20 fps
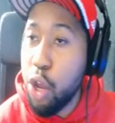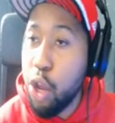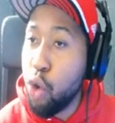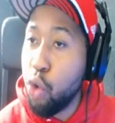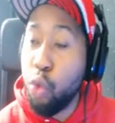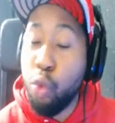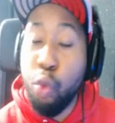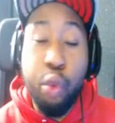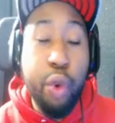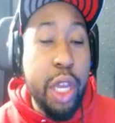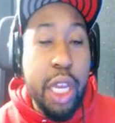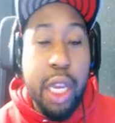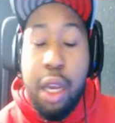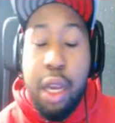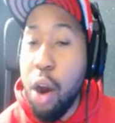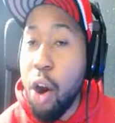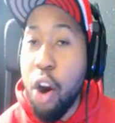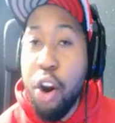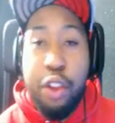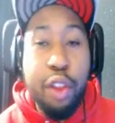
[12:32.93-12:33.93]
we
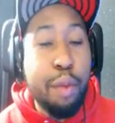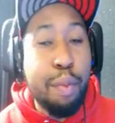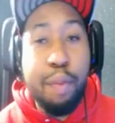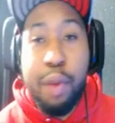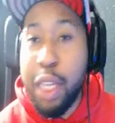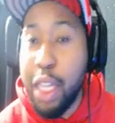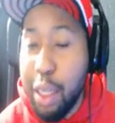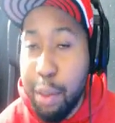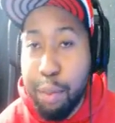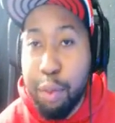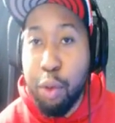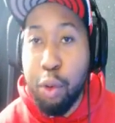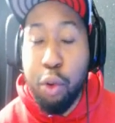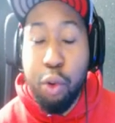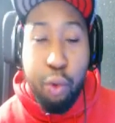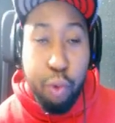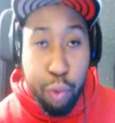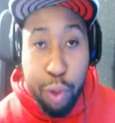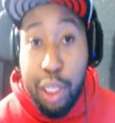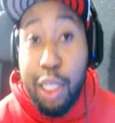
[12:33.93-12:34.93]
are the people
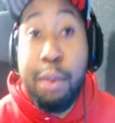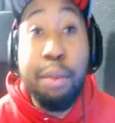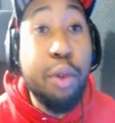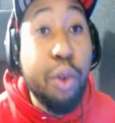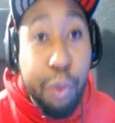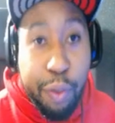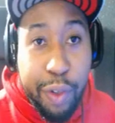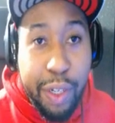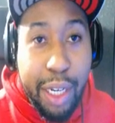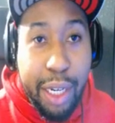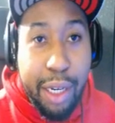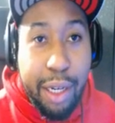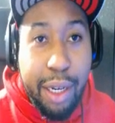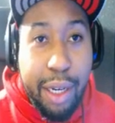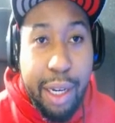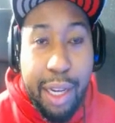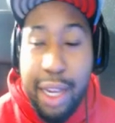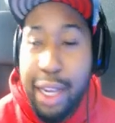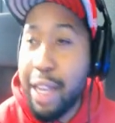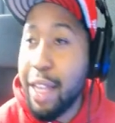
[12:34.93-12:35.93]
really moving it.
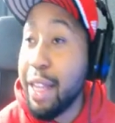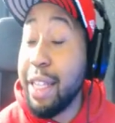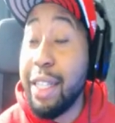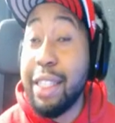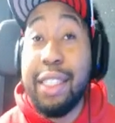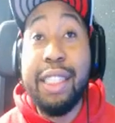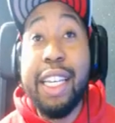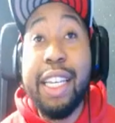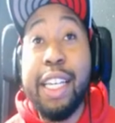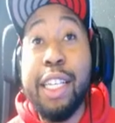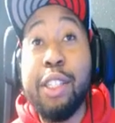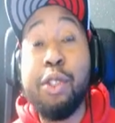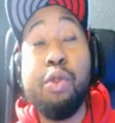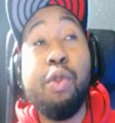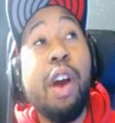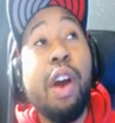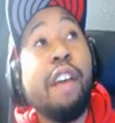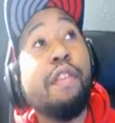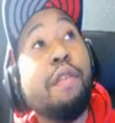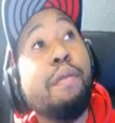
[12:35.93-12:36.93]
These niggas who
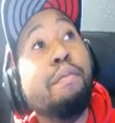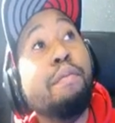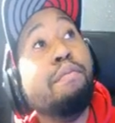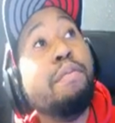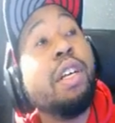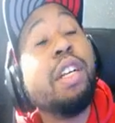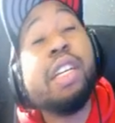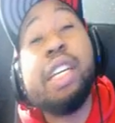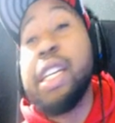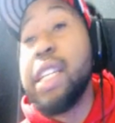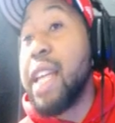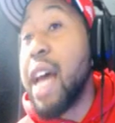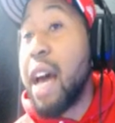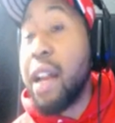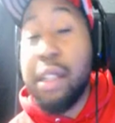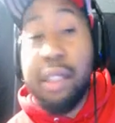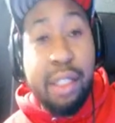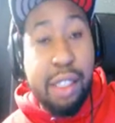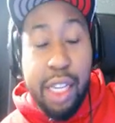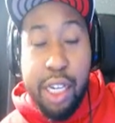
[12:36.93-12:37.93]
have $1 million
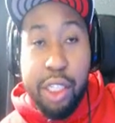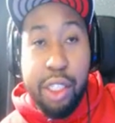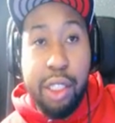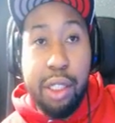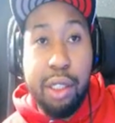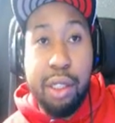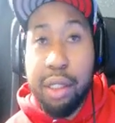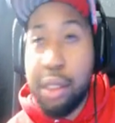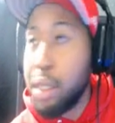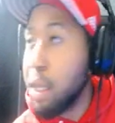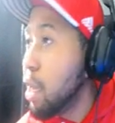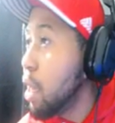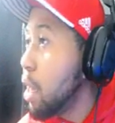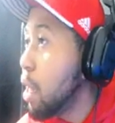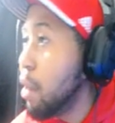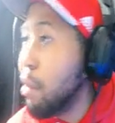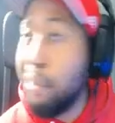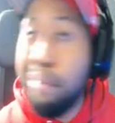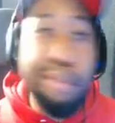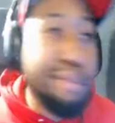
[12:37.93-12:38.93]
stations,
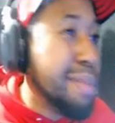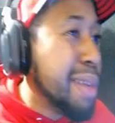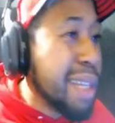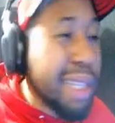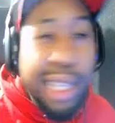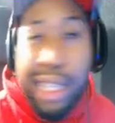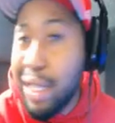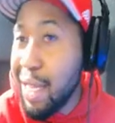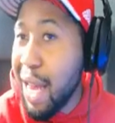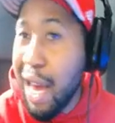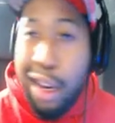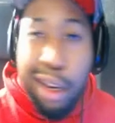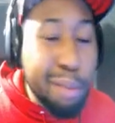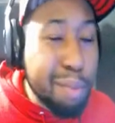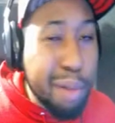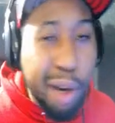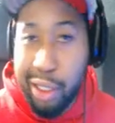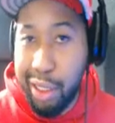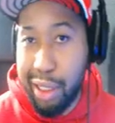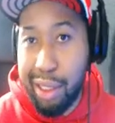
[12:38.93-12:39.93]
$1 million
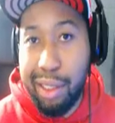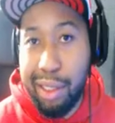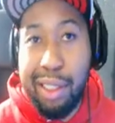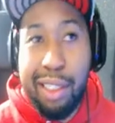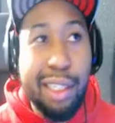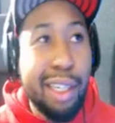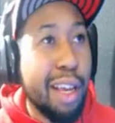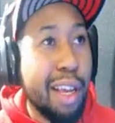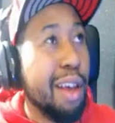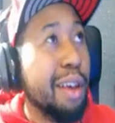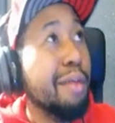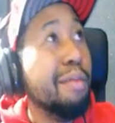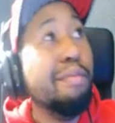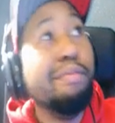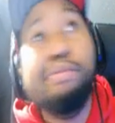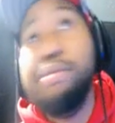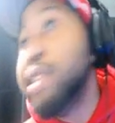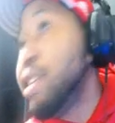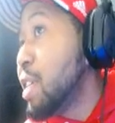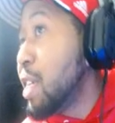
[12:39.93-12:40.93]
budgets, $1
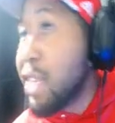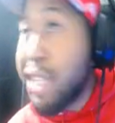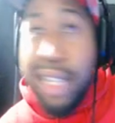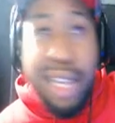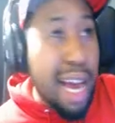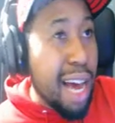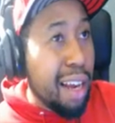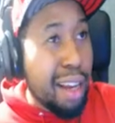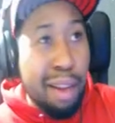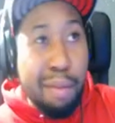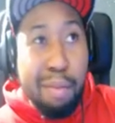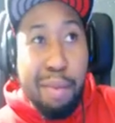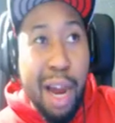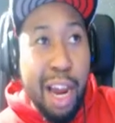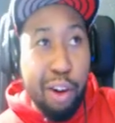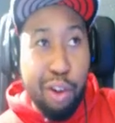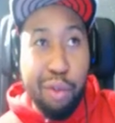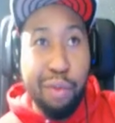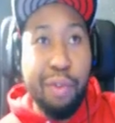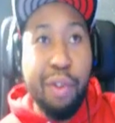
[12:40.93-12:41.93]
million
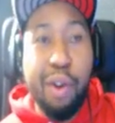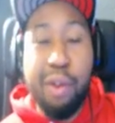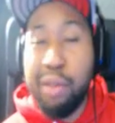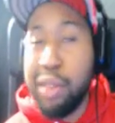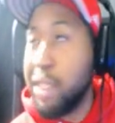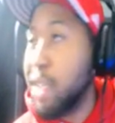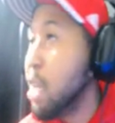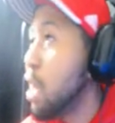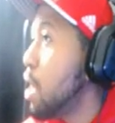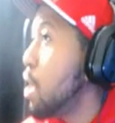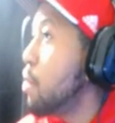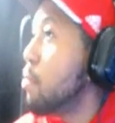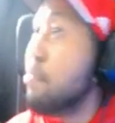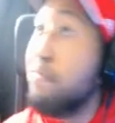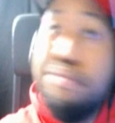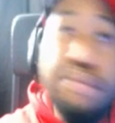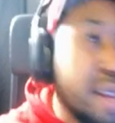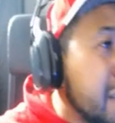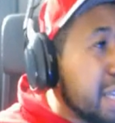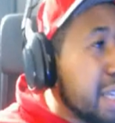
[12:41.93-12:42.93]
microphones, $1
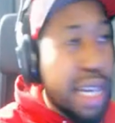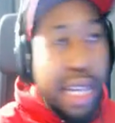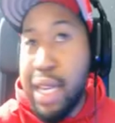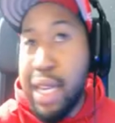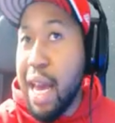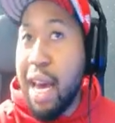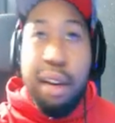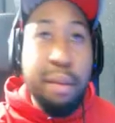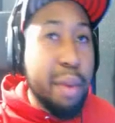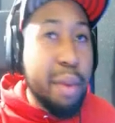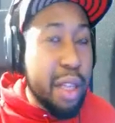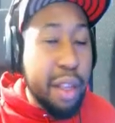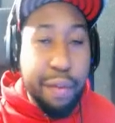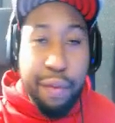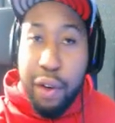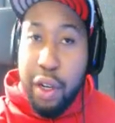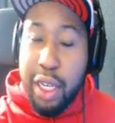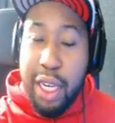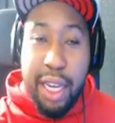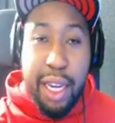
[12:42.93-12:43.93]
million
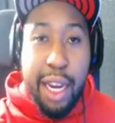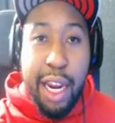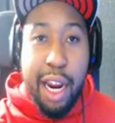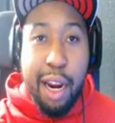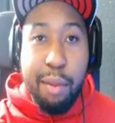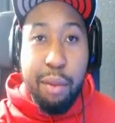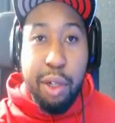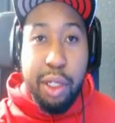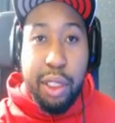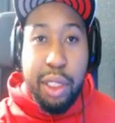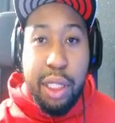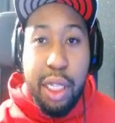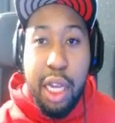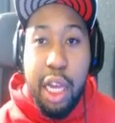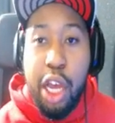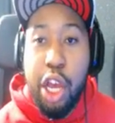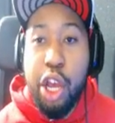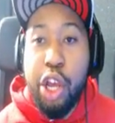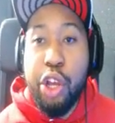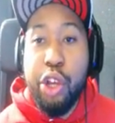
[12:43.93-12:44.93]
motherfucking cameras,
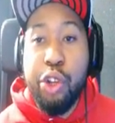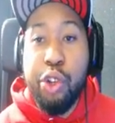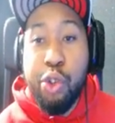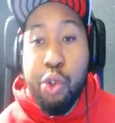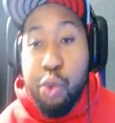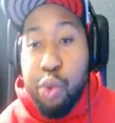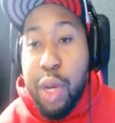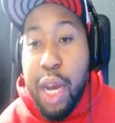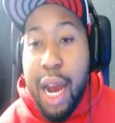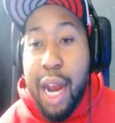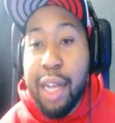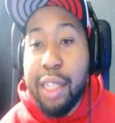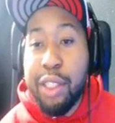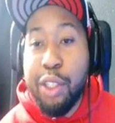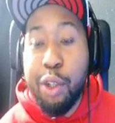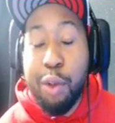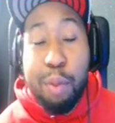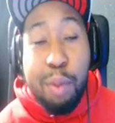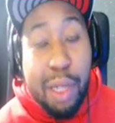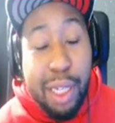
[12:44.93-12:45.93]
you guys
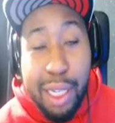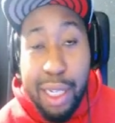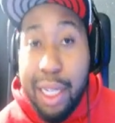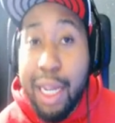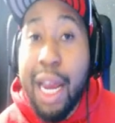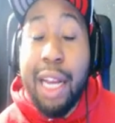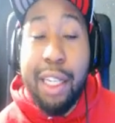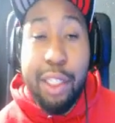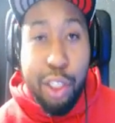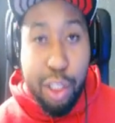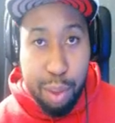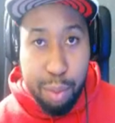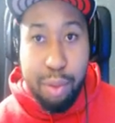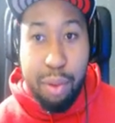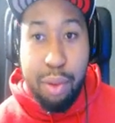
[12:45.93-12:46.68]
are playing catch up.